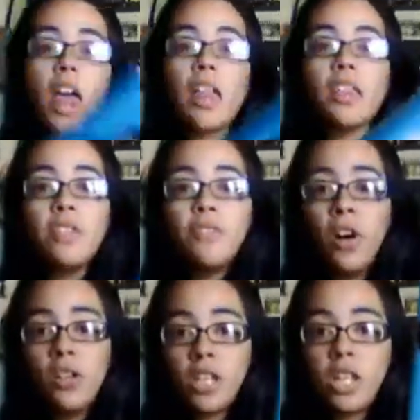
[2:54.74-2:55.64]
The
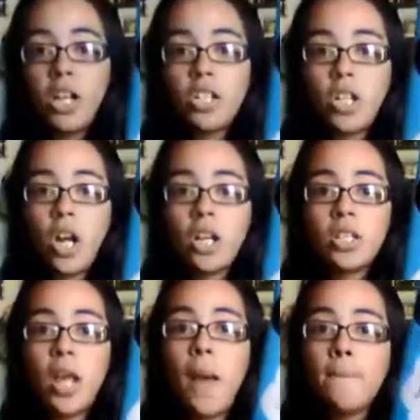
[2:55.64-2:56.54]
Fault in Our
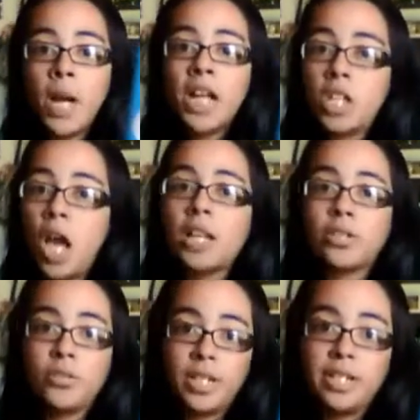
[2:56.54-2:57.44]
Stars by John
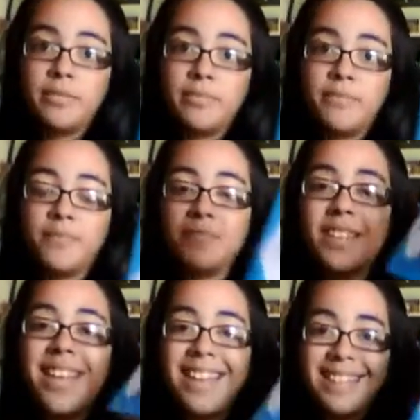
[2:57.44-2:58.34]
Green.
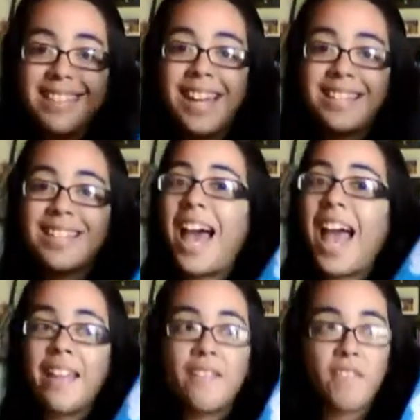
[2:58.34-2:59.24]
Yes,
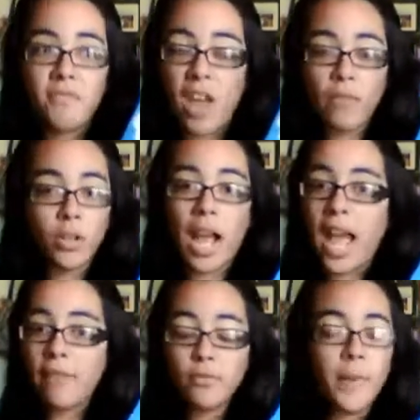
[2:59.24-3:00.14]
I
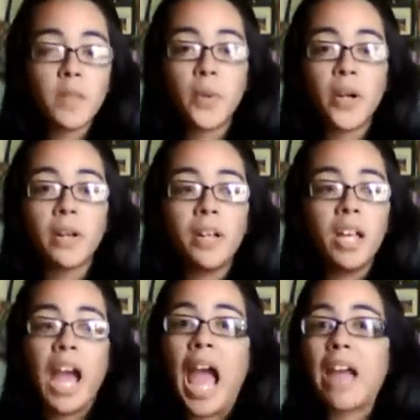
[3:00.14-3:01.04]
haven't read this book.
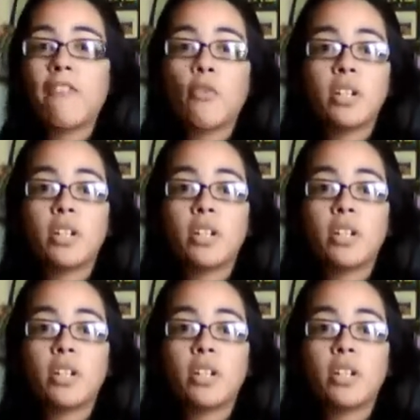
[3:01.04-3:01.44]
I avoided